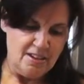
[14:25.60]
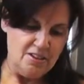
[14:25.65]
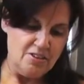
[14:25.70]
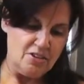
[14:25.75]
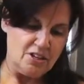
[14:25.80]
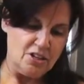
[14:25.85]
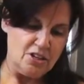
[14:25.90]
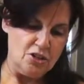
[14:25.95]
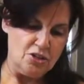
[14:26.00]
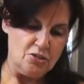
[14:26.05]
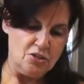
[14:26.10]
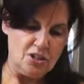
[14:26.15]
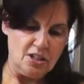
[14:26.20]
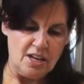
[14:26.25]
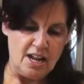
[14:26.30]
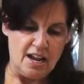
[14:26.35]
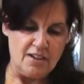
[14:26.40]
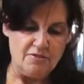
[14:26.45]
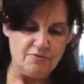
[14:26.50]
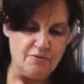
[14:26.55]
You can use a
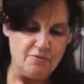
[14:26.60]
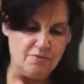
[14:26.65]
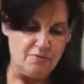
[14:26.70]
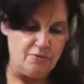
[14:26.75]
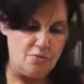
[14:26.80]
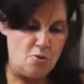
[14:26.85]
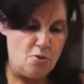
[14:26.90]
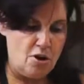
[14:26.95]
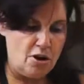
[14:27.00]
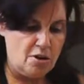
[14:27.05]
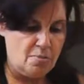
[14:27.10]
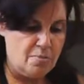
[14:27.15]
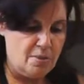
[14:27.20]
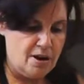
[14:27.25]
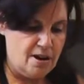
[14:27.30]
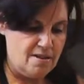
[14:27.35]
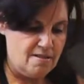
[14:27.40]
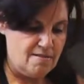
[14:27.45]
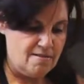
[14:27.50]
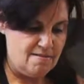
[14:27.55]
knife and fork,
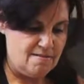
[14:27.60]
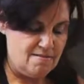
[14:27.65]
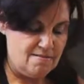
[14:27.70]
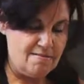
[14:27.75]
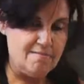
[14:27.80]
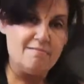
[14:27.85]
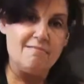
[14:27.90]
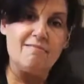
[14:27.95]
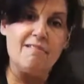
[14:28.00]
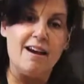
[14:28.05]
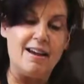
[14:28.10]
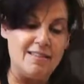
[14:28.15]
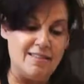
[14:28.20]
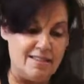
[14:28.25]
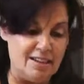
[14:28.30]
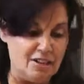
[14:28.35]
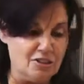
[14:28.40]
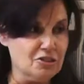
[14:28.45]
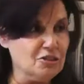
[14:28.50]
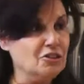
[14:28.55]
but I
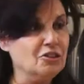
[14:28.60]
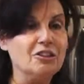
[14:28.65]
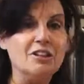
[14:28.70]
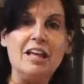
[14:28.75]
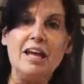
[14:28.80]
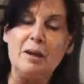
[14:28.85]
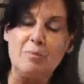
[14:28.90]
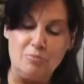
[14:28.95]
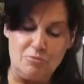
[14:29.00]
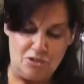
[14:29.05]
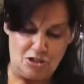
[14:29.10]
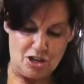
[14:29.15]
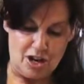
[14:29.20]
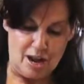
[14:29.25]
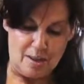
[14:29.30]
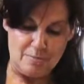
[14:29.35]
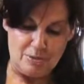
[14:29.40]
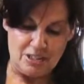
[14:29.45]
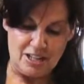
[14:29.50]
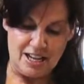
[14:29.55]
think little lamb
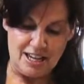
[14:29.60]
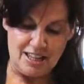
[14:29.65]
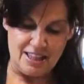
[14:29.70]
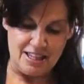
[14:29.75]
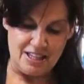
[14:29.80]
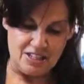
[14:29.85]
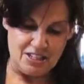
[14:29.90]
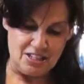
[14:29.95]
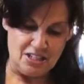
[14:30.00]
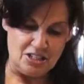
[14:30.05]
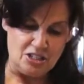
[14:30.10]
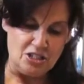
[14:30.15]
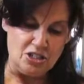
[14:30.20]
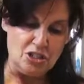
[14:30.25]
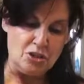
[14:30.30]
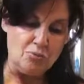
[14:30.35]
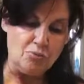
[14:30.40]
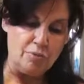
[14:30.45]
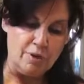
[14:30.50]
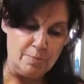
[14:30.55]
chops like this
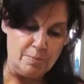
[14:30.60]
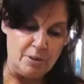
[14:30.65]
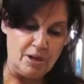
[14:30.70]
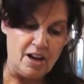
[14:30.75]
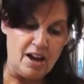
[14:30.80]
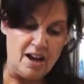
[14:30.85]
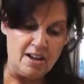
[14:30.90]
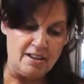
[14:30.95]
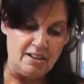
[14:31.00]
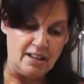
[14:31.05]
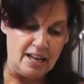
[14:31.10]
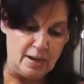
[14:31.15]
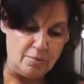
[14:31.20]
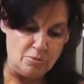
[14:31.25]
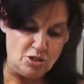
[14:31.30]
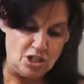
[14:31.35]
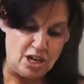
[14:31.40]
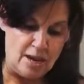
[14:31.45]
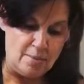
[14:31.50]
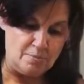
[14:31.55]
is the rib cut
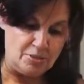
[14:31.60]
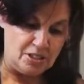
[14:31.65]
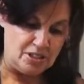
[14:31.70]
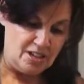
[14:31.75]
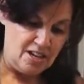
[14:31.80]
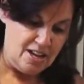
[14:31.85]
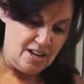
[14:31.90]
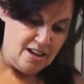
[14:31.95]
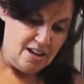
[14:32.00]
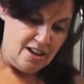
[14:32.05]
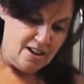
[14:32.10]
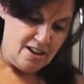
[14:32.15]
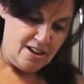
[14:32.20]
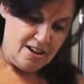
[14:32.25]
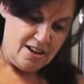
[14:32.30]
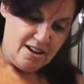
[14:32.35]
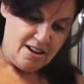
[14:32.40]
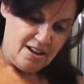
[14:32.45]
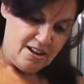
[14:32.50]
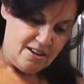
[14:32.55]
lamb chops,
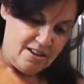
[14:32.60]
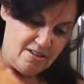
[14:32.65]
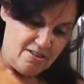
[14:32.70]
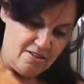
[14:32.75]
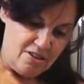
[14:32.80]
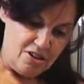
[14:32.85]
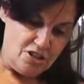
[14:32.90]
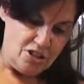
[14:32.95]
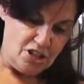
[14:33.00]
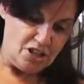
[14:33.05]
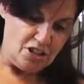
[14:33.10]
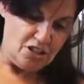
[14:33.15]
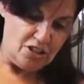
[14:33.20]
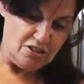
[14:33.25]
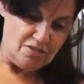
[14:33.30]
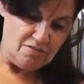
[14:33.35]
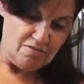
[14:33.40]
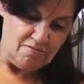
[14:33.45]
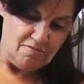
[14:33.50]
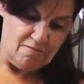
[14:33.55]
are just